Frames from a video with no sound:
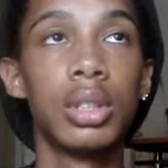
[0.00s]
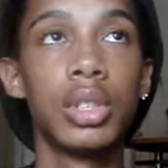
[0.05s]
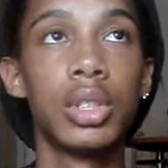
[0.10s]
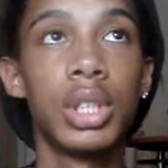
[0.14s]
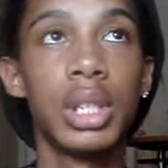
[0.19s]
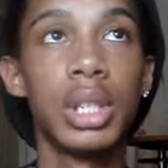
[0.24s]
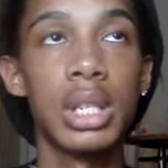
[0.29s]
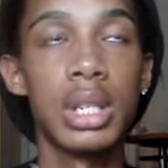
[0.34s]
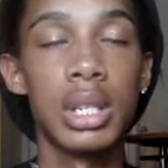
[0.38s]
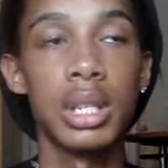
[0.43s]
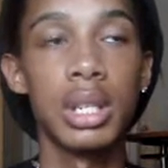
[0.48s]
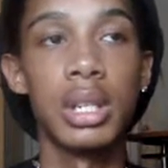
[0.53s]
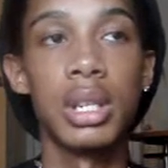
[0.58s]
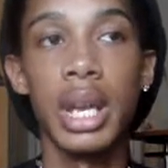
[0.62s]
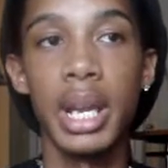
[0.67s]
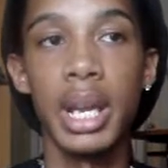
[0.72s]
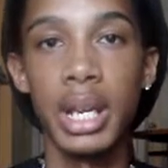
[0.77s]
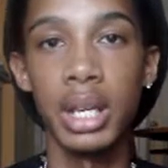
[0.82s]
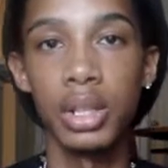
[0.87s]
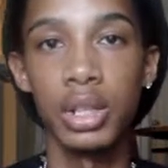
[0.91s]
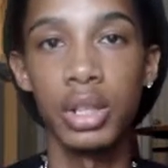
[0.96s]
just the
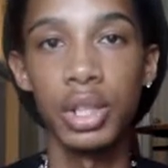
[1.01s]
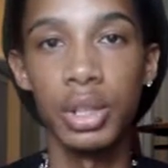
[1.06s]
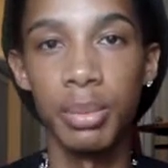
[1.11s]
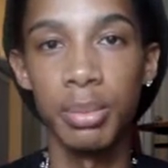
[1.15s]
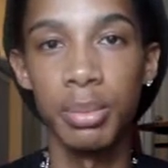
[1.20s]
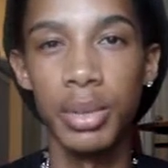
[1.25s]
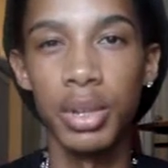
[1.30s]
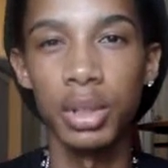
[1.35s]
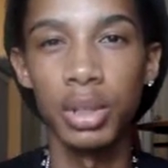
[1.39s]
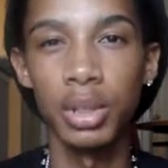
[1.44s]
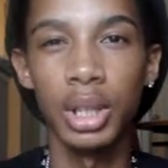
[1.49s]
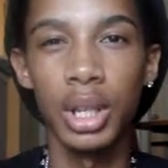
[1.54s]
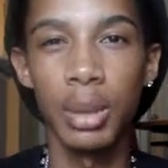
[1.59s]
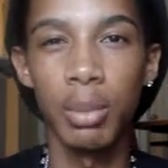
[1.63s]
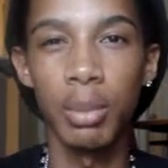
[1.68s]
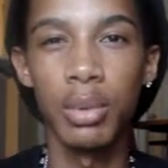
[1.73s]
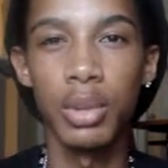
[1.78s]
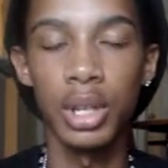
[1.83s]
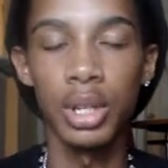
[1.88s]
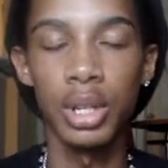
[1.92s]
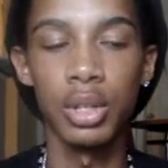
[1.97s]
energy building up
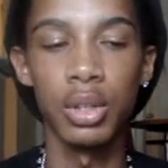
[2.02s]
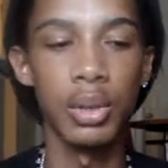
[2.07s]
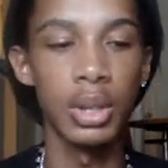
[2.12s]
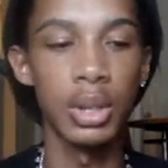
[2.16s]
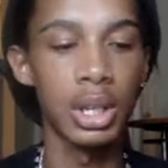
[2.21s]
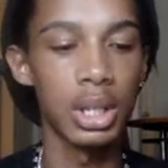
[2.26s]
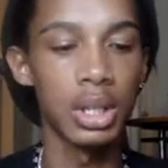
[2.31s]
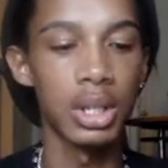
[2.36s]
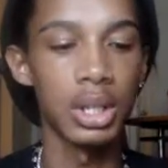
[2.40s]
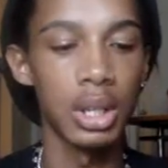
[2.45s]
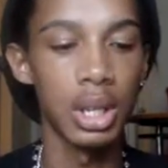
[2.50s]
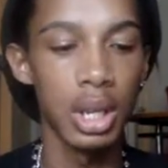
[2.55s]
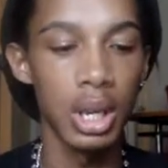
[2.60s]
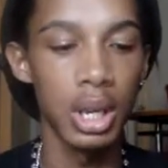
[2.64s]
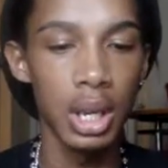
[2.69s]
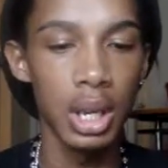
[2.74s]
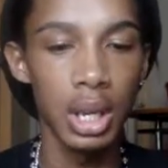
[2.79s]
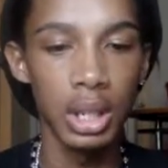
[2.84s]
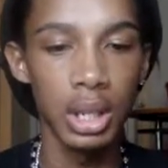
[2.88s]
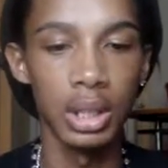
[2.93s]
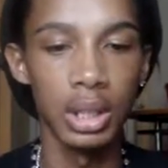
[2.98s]
within you.
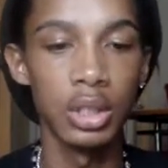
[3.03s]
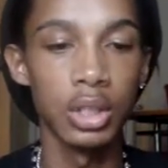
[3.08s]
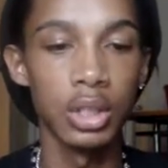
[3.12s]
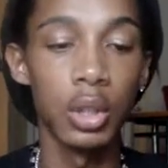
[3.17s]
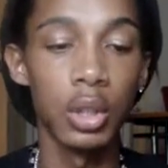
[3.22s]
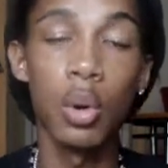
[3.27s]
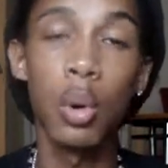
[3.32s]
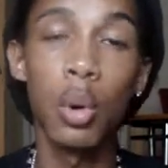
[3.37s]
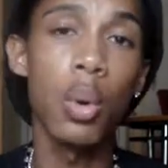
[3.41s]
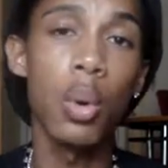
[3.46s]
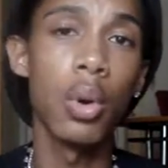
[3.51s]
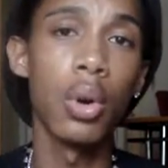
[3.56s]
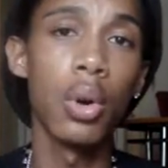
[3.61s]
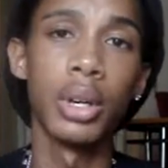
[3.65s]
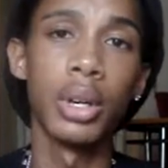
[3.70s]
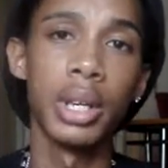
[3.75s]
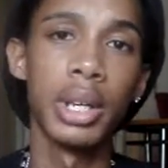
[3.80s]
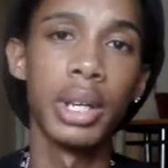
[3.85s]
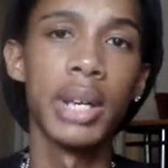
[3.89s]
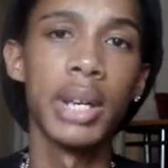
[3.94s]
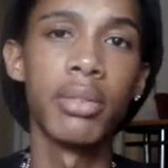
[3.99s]
There's a core
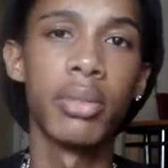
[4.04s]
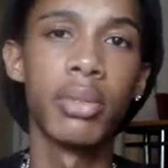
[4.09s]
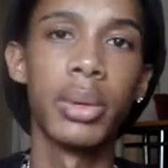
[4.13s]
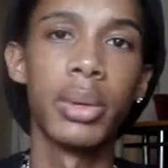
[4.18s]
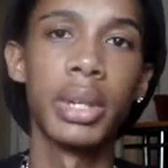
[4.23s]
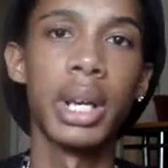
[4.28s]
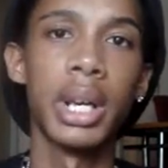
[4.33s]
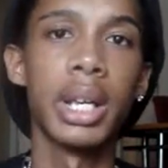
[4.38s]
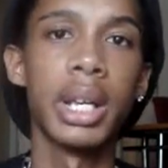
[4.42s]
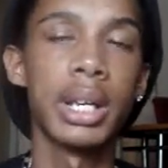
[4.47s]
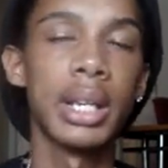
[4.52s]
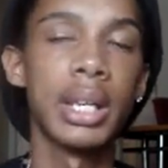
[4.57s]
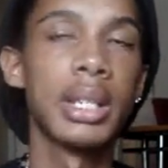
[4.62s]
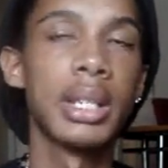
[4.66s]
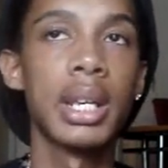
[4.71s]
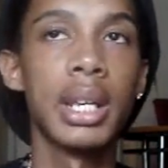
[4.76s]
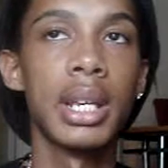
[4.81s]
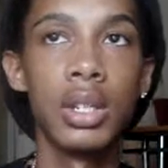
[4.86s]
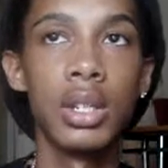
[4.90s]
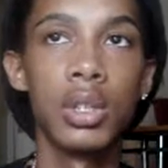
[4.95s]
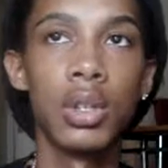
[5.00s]
in everyone. I like to
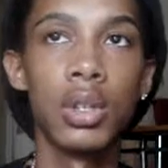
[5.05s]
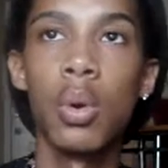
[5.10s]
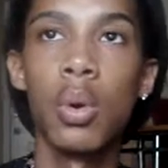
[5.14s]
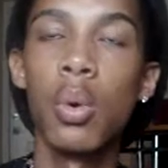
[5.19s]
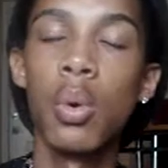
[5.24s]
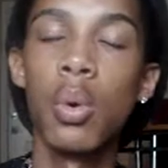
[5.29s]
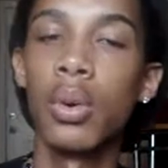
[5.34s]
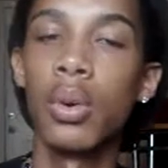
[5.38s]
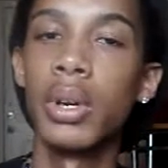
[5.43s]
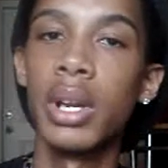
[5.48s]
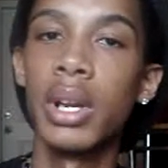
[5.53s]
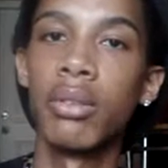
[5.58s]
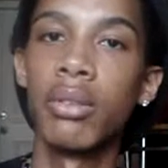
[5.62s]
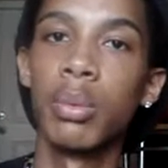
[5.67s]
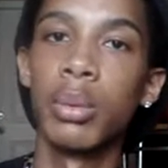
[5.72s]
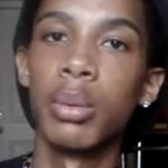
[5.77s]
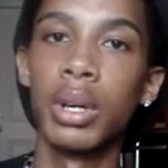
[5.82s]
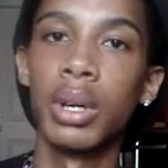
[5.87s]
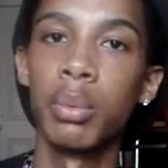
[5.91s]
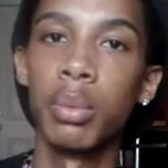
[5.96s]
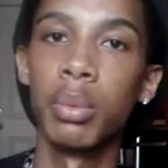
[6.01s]
say there's a core in
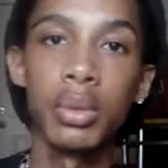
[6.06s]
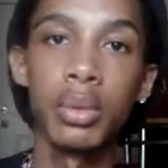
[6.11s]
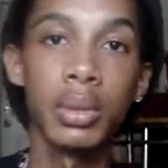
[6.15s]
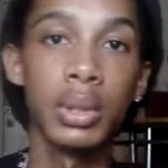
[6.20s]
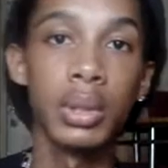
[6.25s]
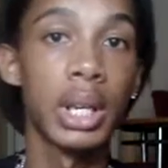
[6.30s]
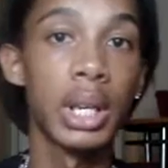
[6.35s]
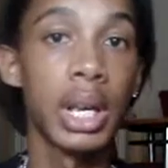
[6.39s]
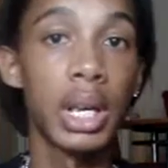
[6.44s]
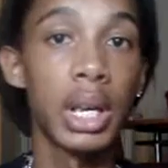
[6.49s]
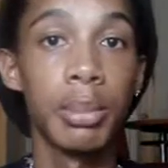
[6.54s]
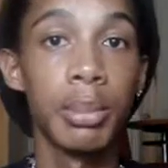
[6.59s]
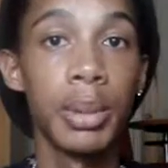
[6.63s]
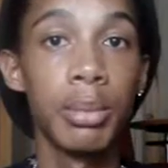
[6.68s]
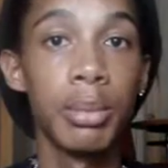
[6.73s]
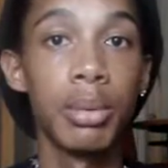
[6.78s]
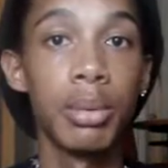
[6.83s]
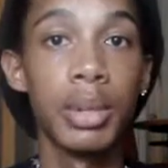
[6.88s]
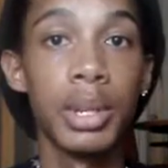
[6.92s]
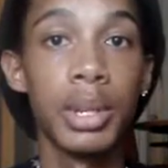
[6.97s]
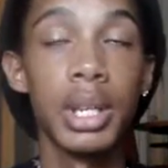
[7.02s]
everyone. I've worked with a lot of
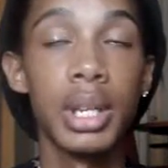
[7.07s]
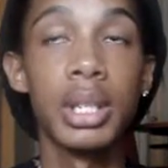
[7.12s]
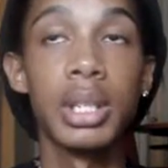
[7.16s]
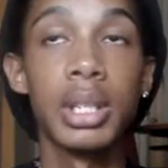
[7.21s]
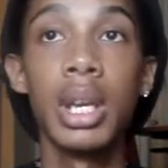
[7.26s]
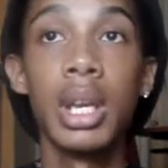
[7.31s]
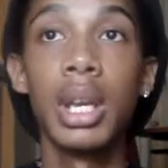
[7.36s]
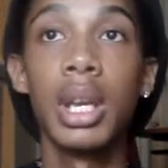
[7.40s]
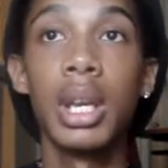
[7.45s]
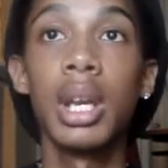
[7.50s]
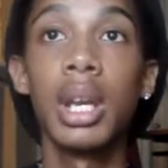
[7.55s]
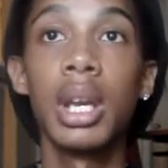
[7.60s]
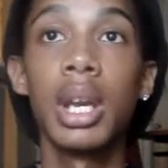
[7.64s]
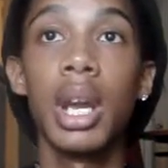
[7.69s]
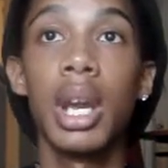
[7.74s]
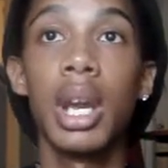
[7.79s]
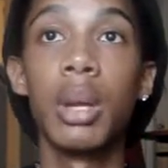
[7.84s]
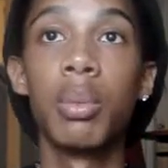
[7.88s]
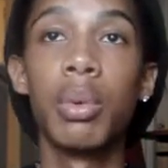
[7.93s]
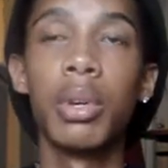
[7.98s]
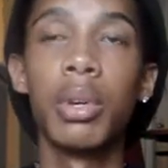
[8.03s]
people with it.
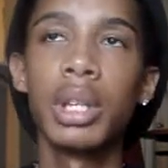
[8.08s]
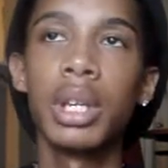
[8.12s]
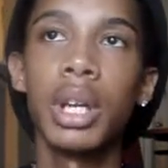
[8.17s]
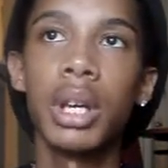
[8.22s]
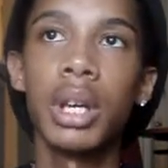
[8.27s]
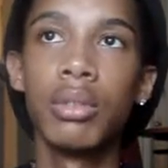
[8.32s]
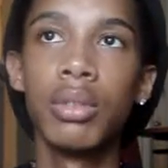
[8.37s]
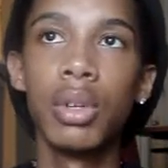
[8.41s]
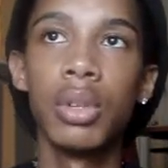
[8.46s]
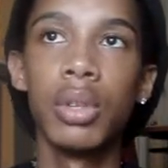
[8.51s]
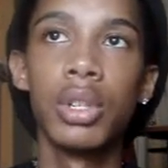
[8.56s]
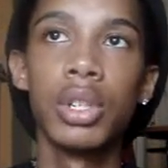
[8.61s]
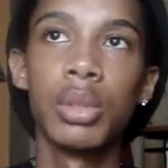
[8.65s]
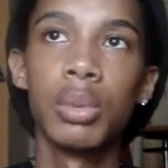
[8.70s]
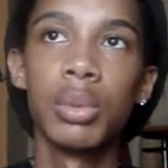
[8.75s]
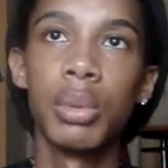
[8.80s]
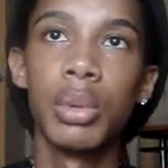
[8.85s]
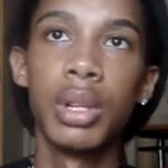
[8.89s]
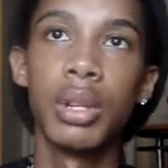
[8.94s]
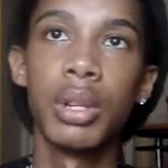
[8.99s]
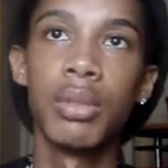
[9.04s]
And one thing I've
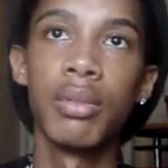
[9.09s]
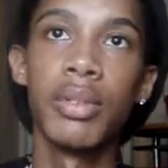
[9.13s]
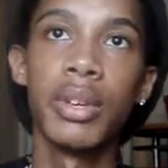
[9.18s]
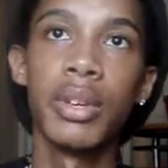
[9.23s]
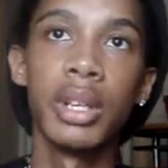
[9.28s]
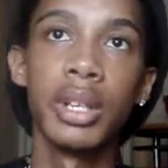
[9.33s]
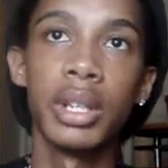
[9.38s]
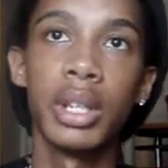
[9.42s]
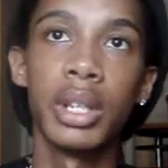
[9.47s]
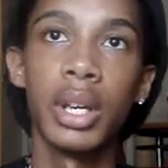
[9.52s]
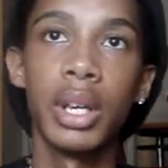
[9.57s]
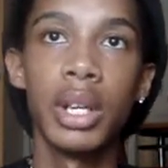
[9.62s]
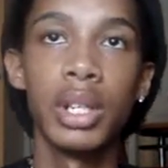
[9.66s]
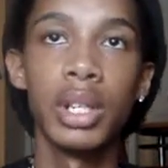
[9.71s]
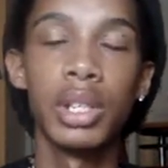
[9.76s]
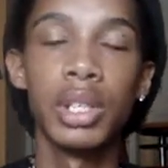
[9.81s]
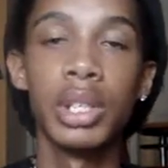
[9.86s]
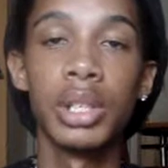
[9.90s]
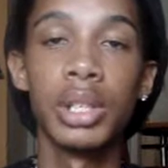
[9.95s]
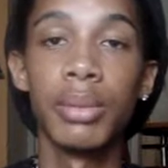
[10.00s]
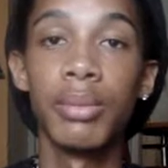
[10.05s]
noticed with feeling their
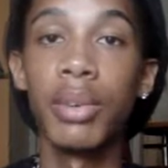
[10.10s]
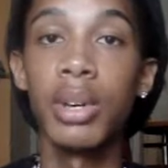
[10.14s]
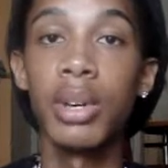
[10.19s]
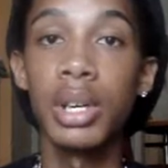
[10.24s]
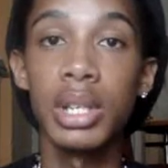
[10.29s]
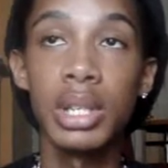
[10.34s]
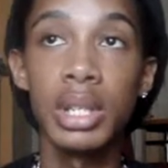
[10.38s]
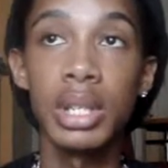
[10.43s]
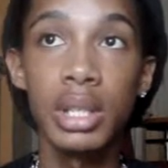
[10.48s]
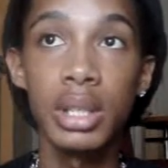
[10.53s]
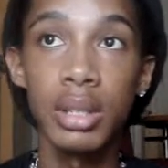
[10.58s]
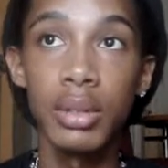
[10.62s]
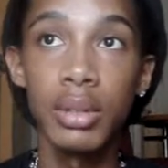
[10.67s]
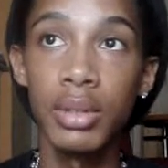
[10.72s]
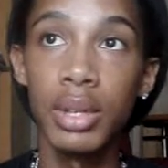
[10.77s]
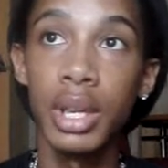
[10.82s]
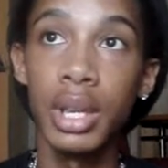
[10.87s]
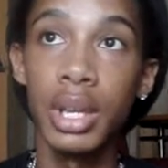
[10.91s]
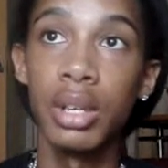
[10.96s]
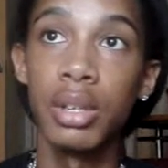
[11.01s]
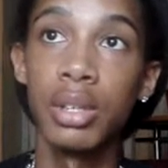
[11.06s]
energies, I'm very sensitive
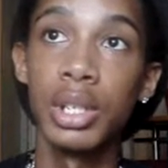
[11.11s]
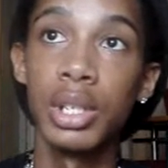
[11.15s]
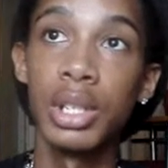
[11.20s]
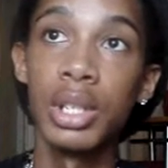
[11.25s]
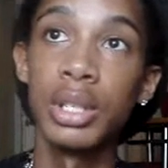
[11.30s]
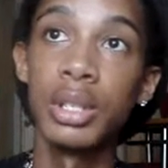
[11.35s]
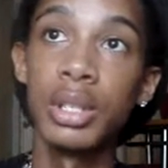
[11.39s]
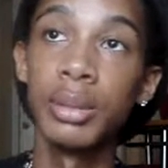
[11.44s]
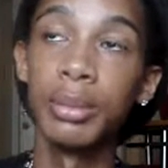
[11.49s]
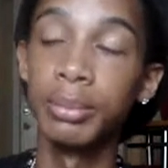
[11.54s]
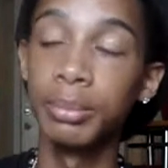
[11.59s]
to energies.